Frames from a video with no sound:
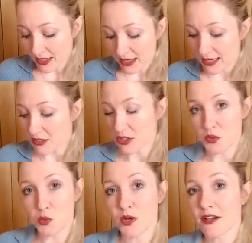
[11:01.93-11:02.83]
It's just
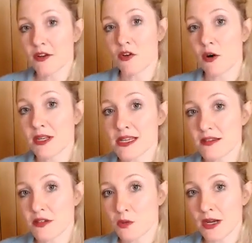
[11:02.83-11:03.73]
weird anomalies
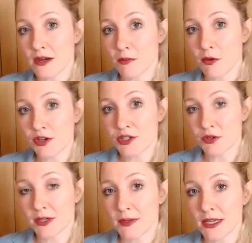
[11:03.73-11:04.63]
as well,
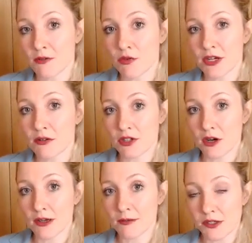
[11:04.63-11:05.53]
monitoring me in real
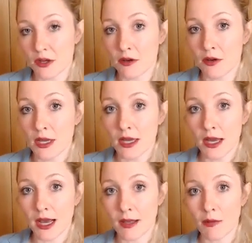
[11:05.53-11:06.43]
time. So
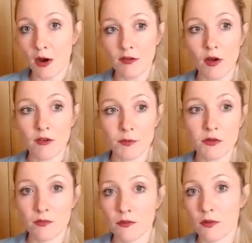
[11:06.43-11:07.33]
I've
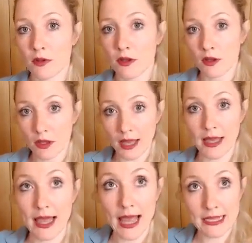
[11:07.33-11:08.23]
been,
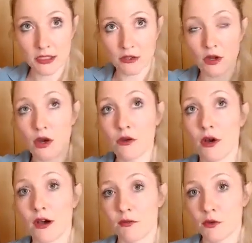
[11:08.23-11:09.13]
as you know,
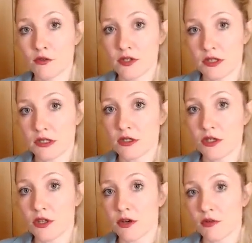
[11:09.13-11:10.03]
I've moved to the
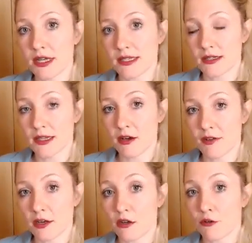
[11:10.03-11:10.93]
studio recently. I've
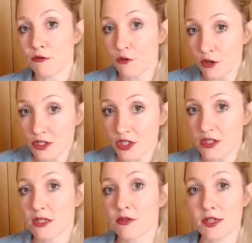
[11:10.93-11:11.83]
had a lot of furniture
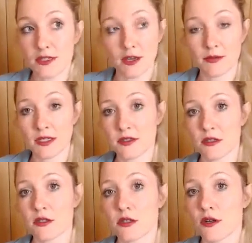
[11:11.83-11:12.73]
deliveries coming to the
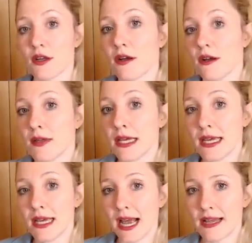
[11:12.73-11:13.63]
studio.
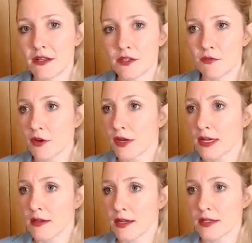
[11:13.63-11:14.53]
And it's very